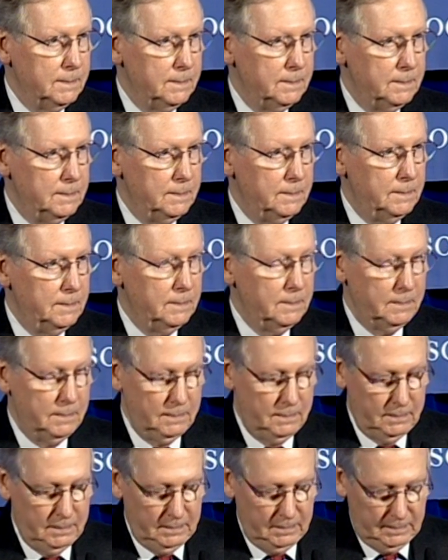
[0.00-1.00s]

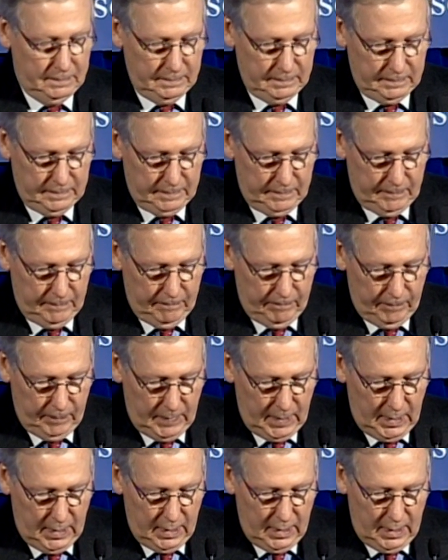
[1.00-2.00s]

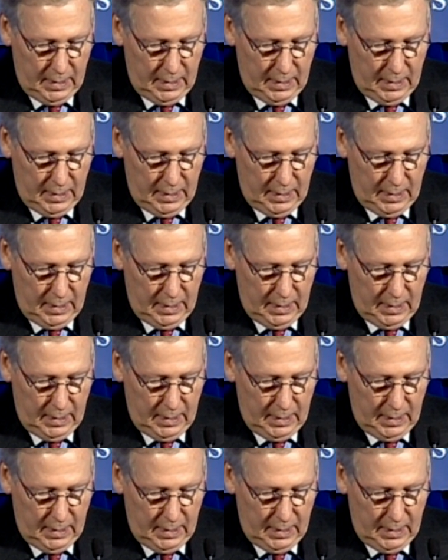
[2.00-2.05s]
Nobody speaks.